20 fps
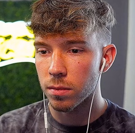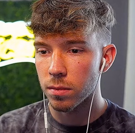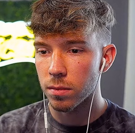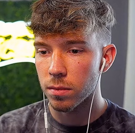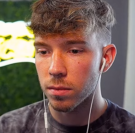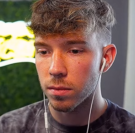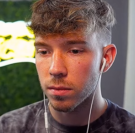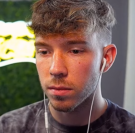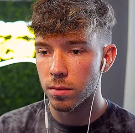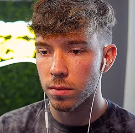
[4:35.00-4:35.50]

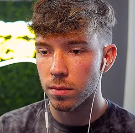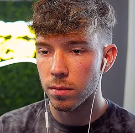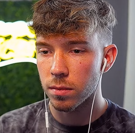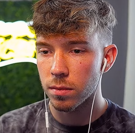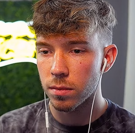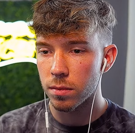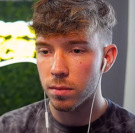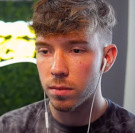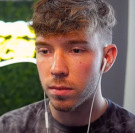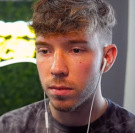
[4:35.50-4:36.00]

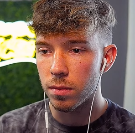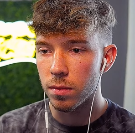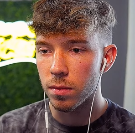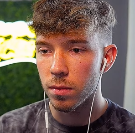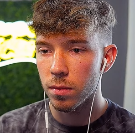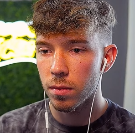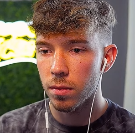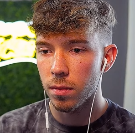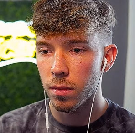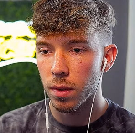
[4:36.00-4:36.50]

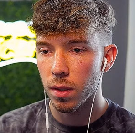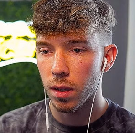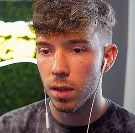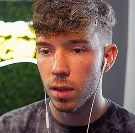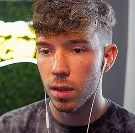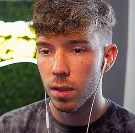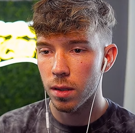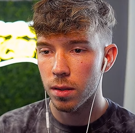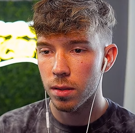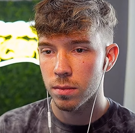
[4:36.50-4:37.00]

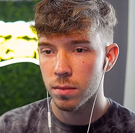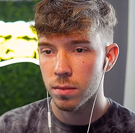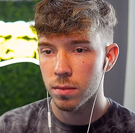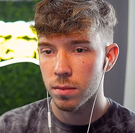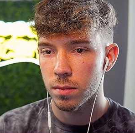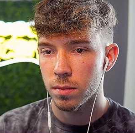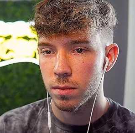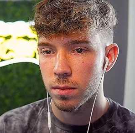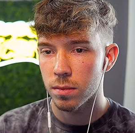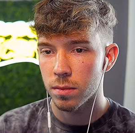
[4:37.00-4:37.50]

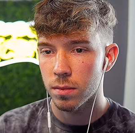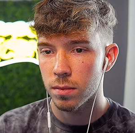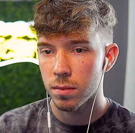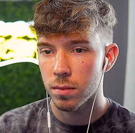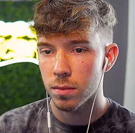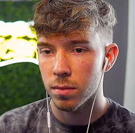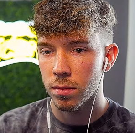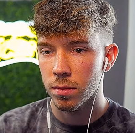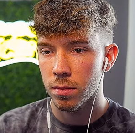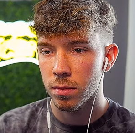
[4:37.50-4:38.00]

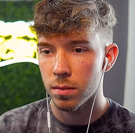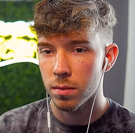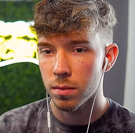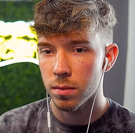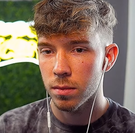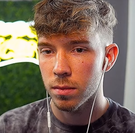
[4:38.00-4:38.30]
No one is speaking in this clip.